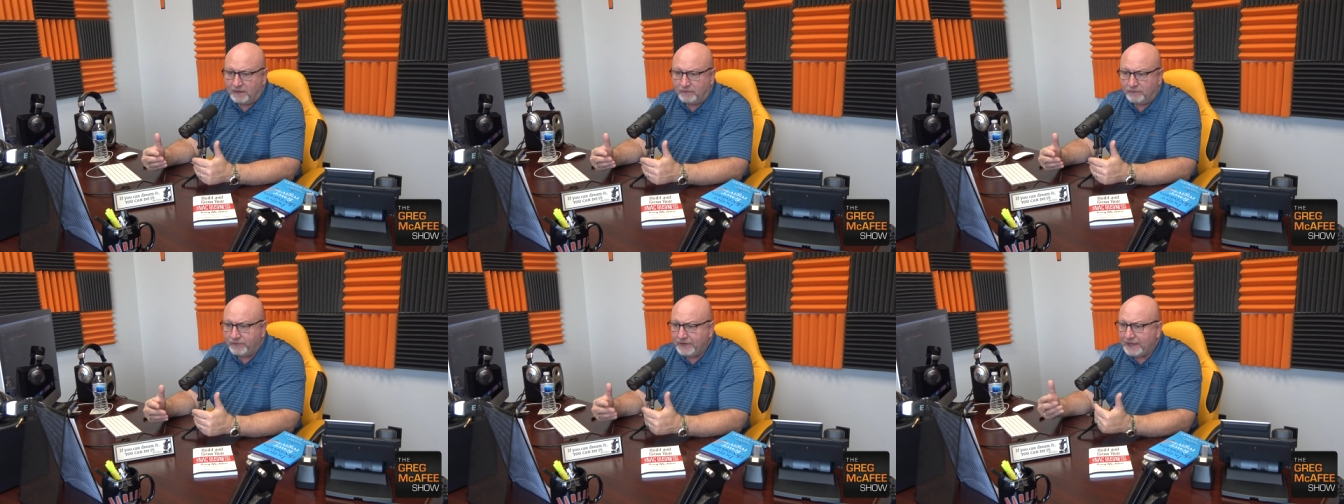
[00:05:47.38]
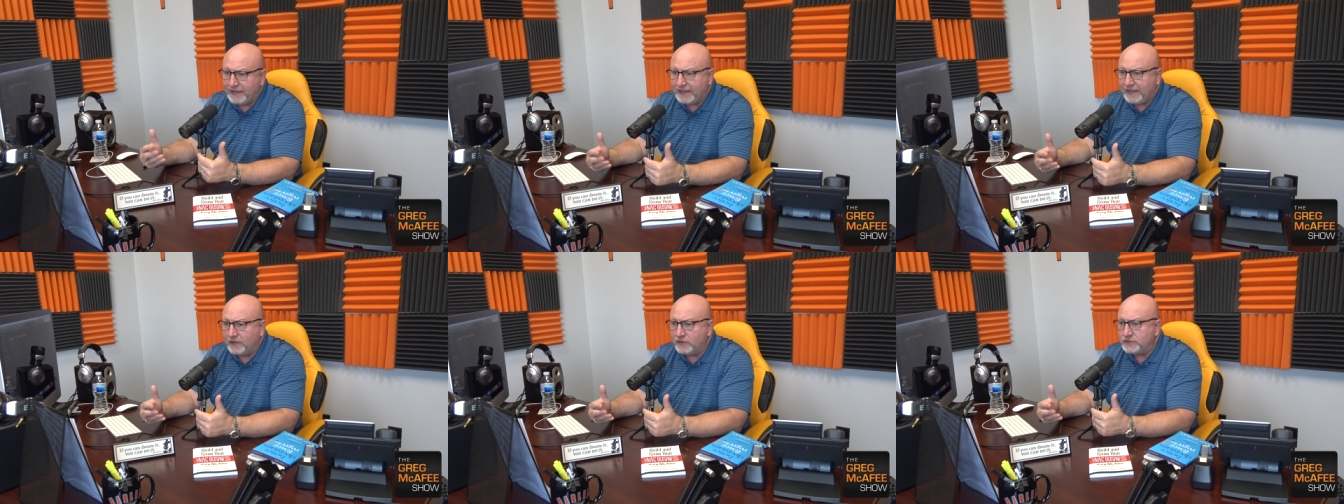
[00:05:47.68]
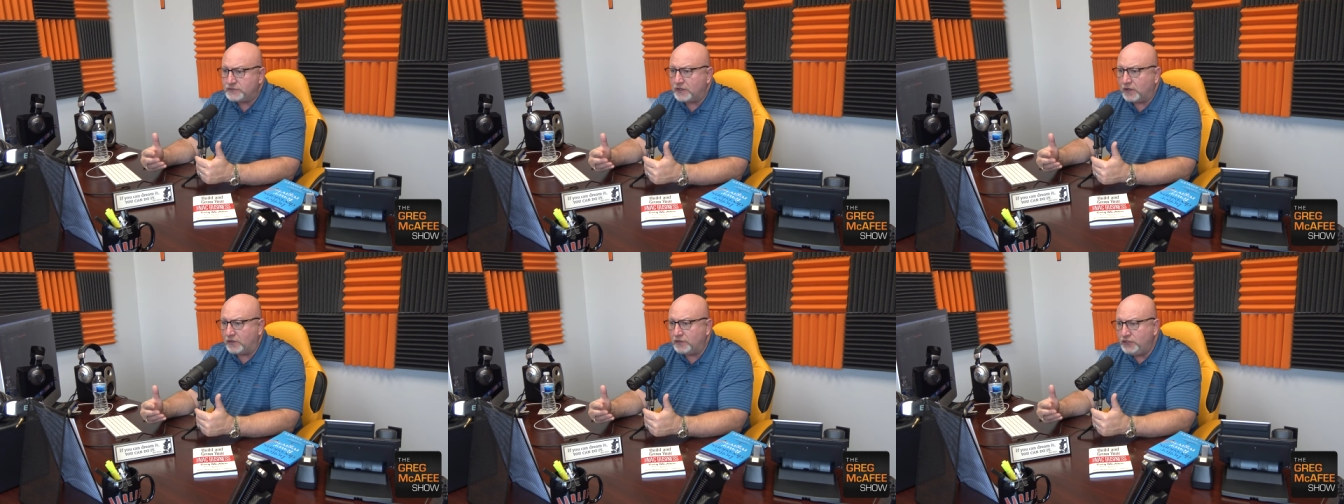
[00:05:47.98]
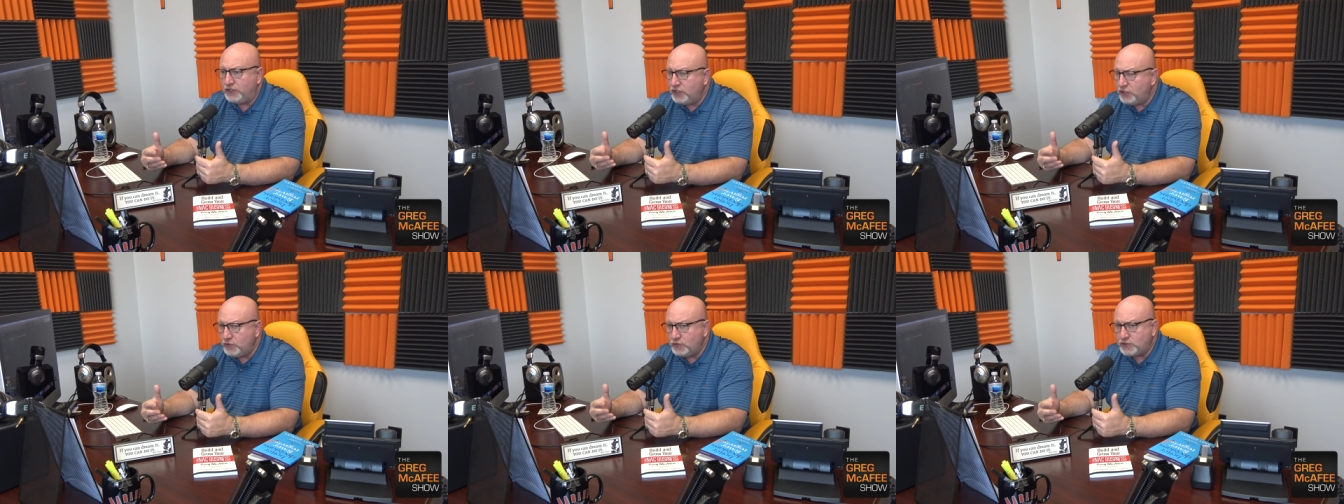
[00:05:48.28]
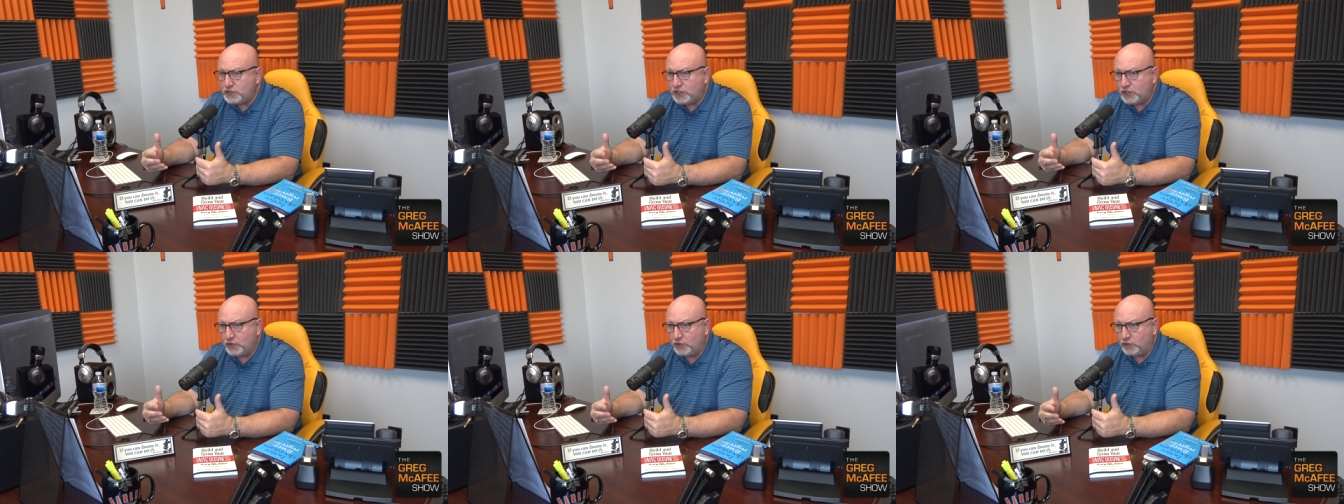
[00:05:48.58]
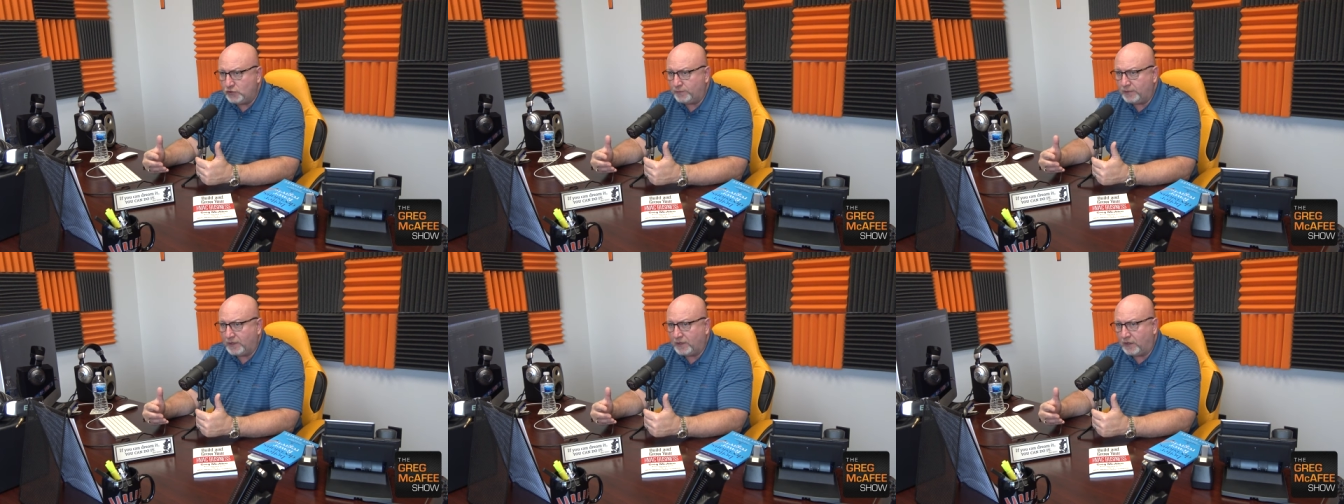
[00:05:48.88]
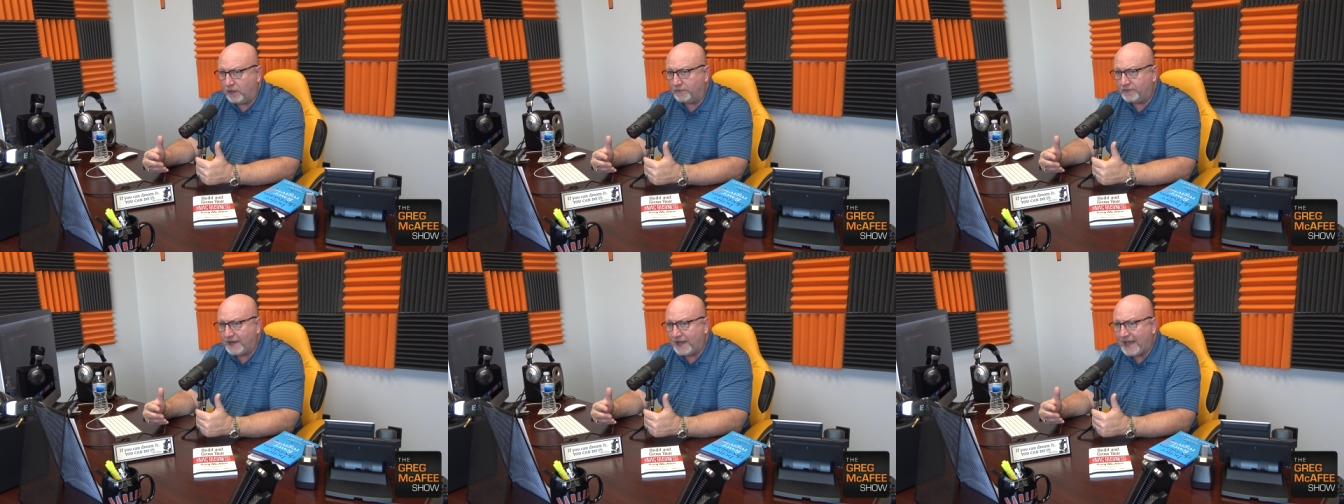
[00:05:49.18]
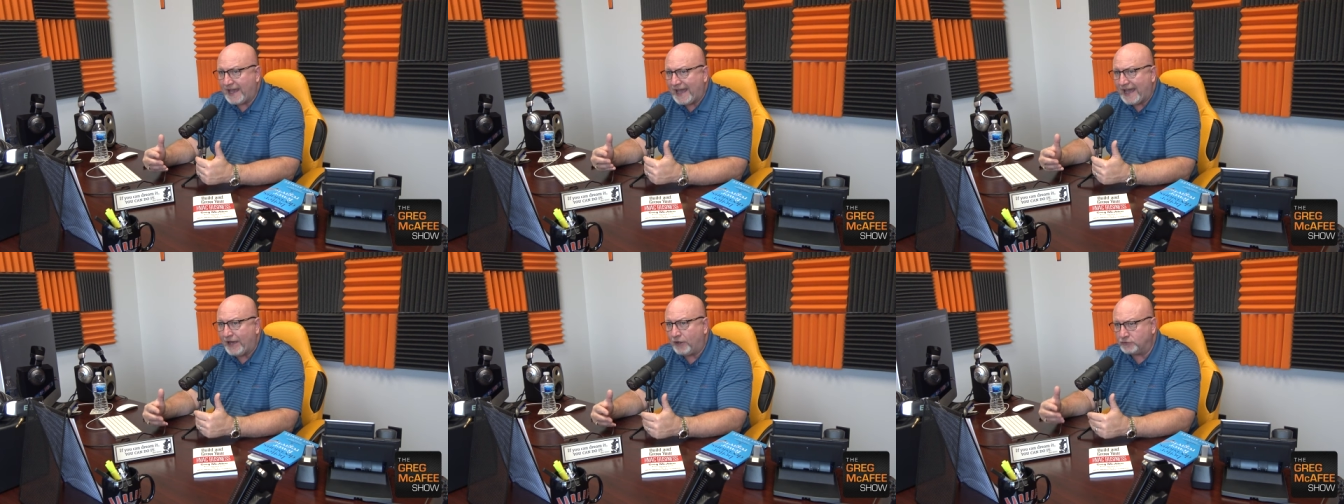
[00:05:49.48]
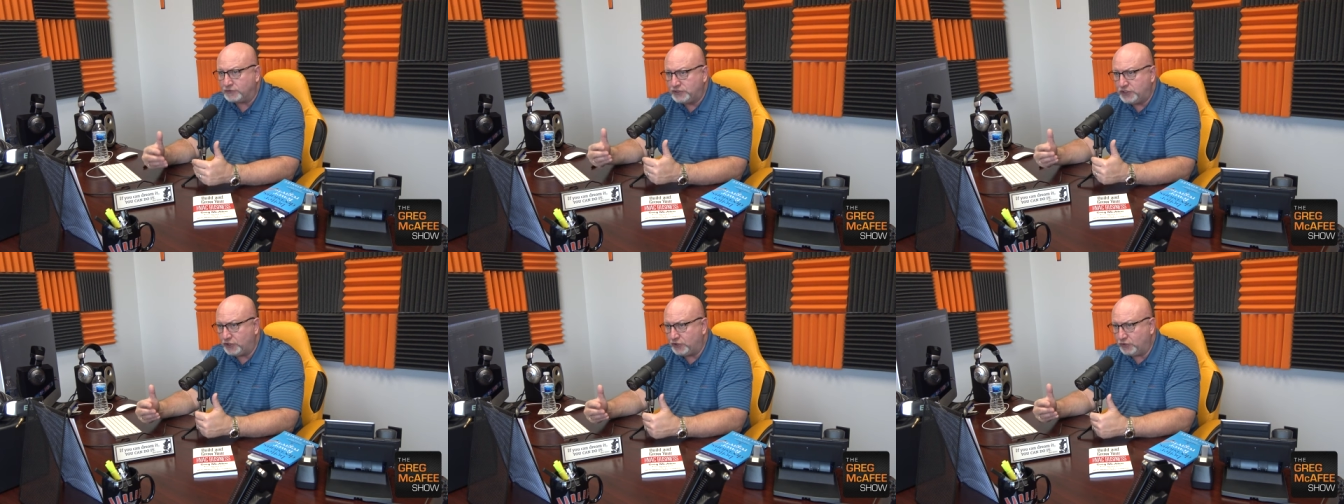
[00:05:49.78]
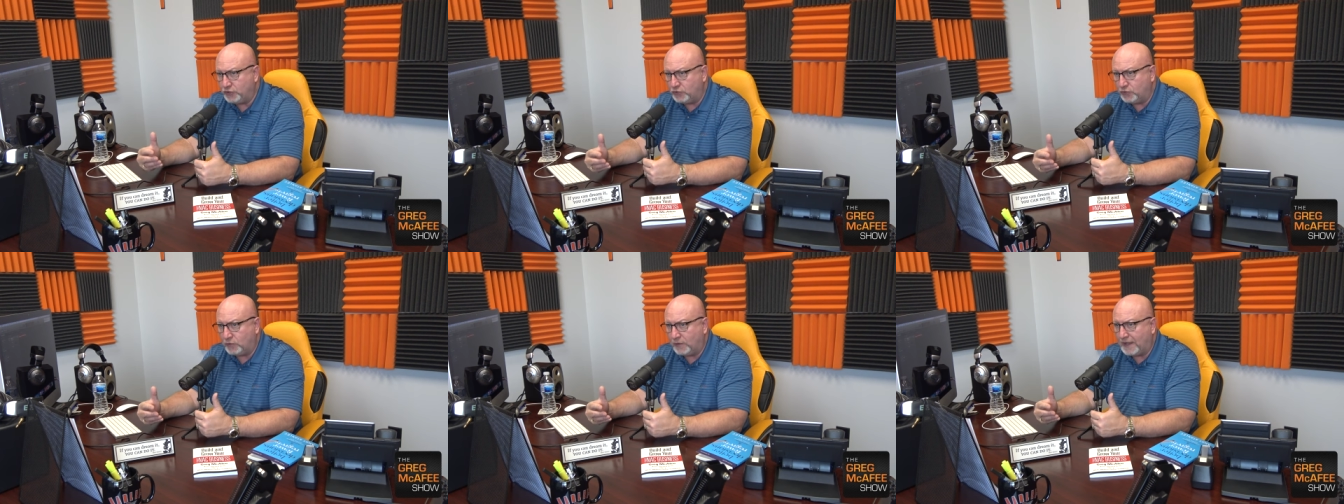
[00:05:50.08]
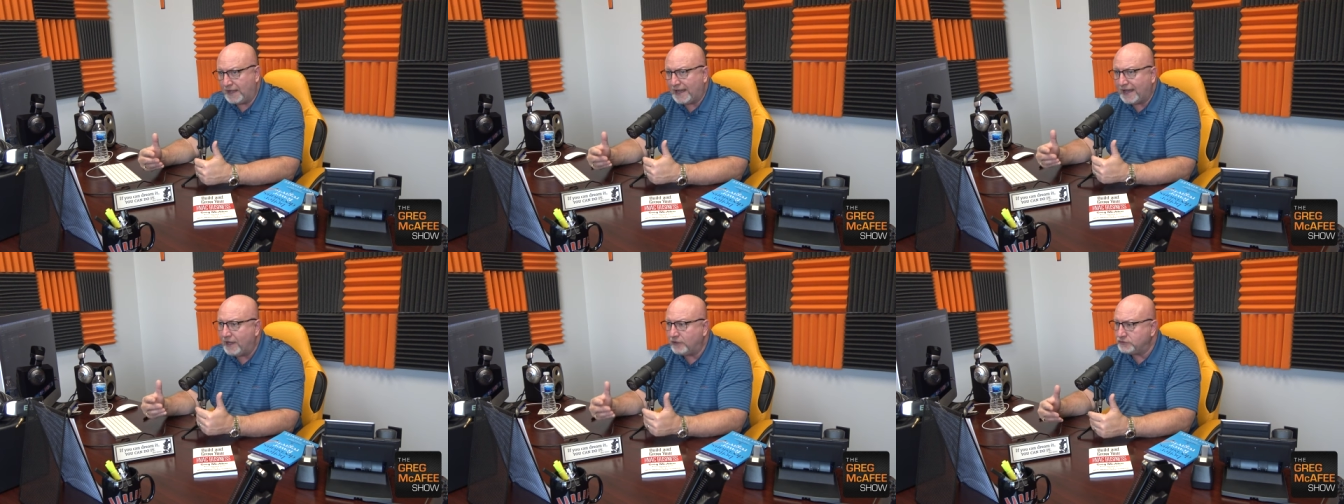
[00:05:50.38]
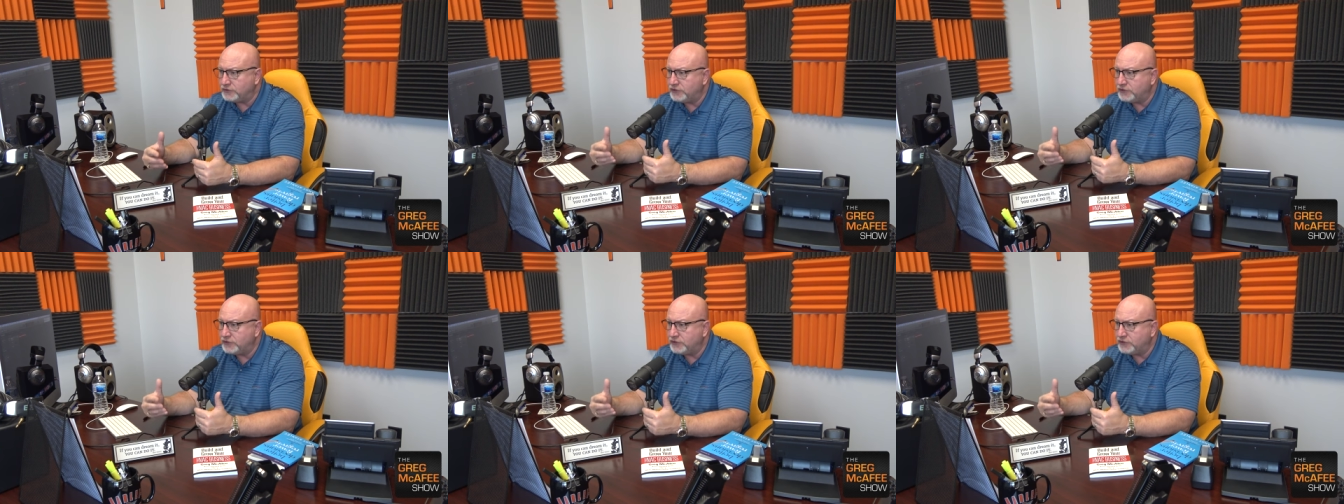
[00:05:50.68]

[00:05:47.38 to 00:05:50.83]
videos on YouTube on the how to, how